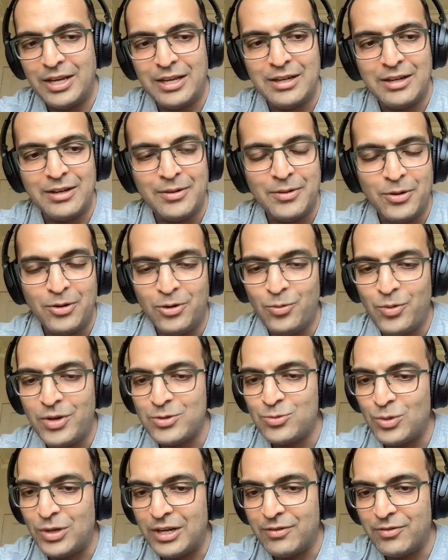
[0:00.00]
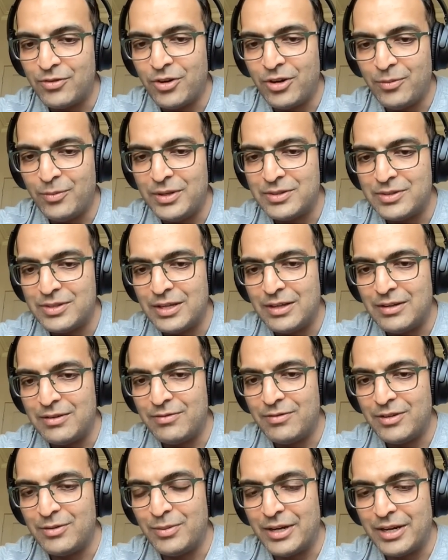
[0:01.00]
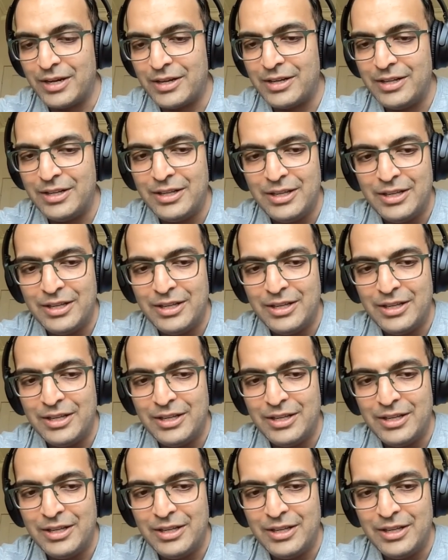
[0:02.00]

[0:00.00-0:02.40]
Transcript: And always, we love comments and feedback.